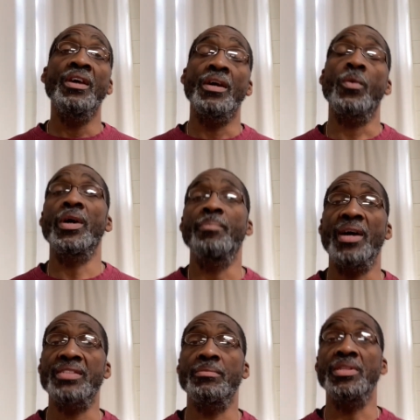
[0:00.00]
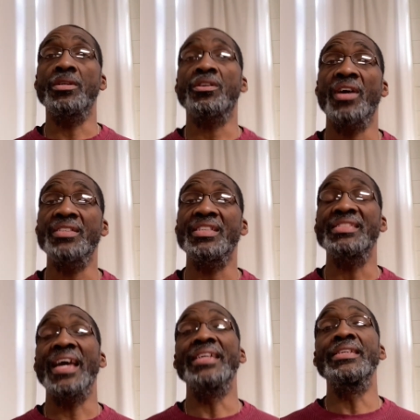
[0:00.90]
and quite possibly the Christ
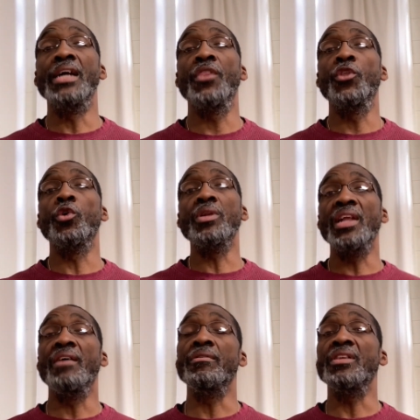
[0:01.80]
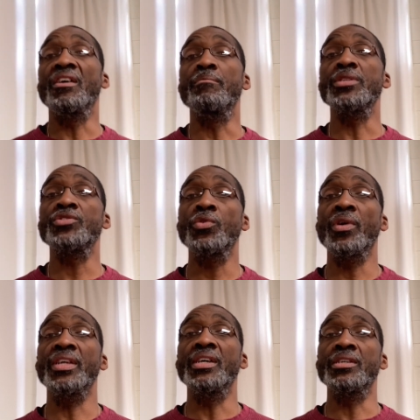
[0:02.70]
is another level of
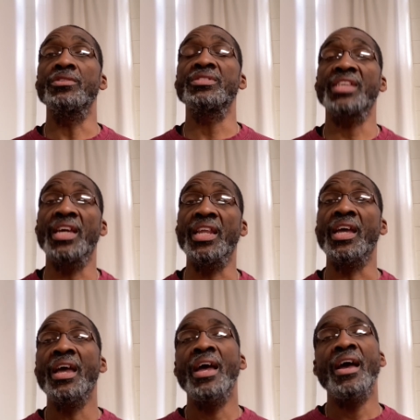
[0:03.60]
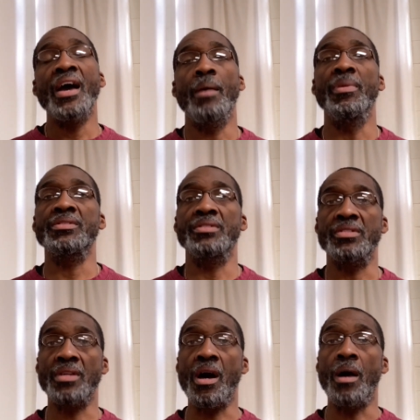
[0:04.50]
maturity, understanding how much of the
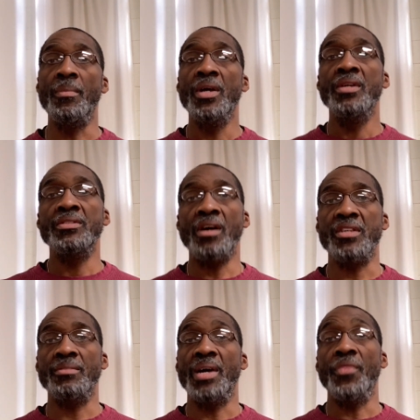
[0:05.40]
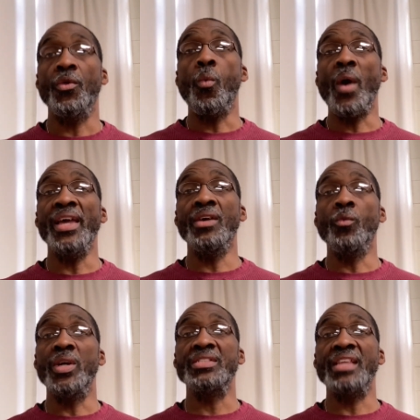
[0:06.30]
psalm talks about the way
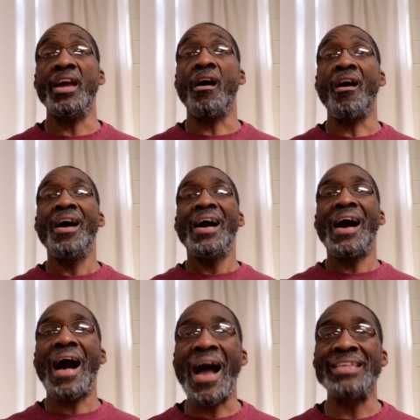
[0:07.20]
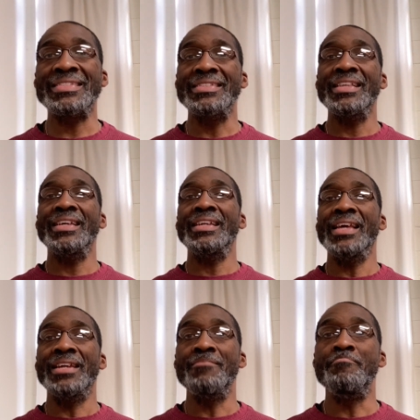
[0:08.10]
in which they are isolated
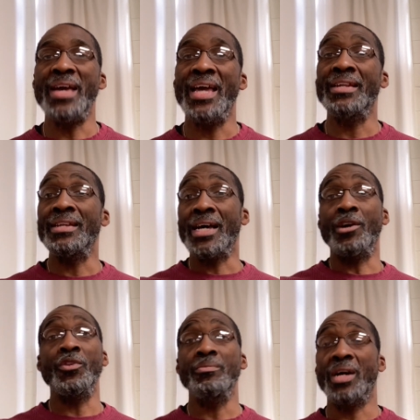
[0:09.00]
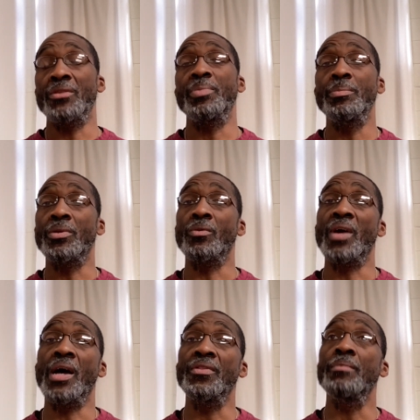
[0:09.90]
and abandoned, not only by the people
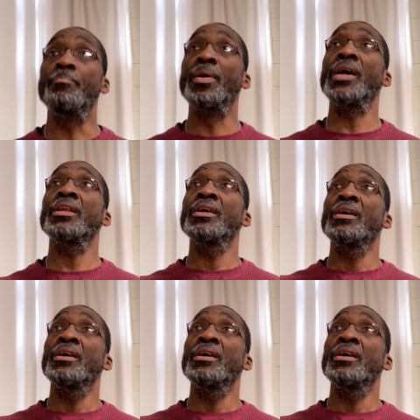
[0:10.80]
around them, but